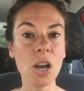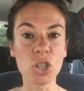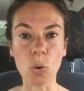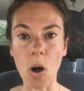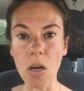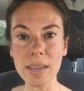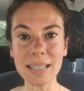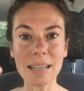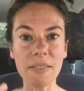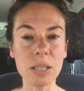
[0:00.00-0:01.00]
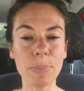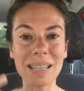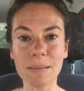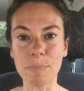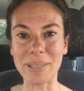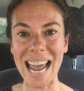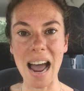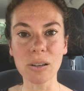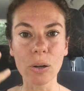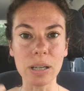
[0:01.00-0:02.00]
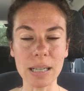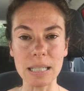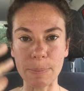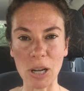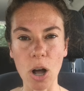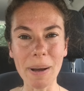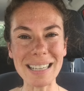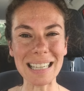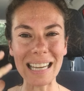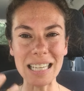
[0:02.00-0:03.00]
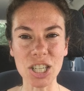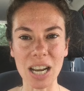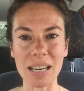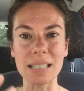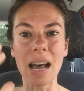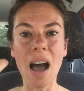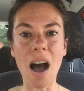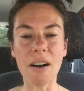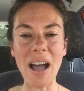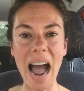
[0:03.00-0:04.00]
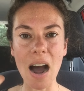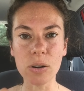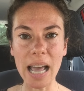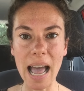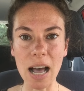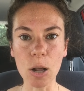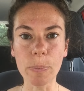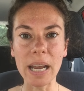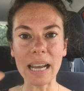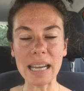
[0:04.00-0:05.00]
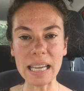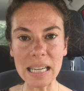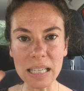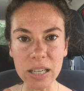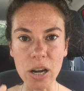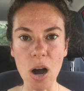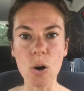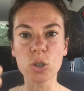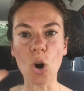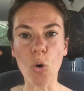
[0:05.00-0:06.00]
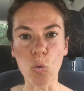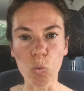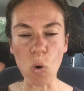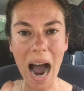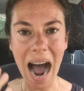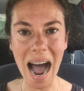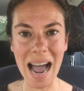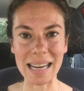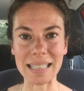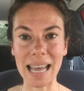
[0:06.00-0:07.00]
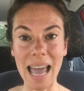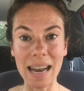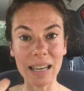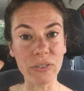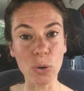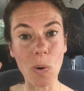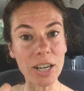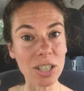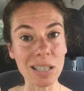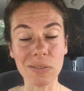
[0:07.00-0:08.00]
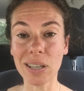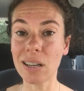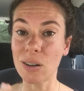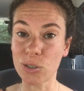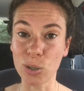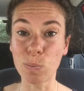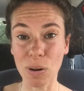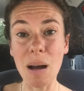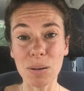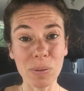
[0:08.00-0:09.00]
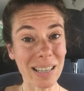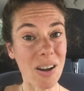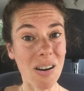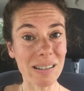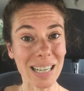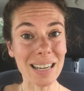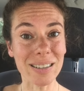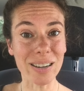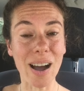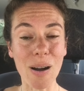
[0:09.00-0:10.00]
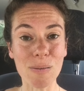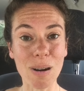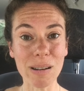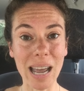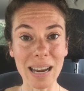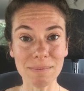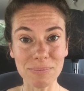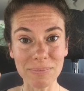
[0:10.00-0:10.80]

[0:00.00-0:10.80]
So all this stuff has been downloaded into me, all my teachings of how to help indigos rise. And if you're watching these videos, you probably are an indigo, okay?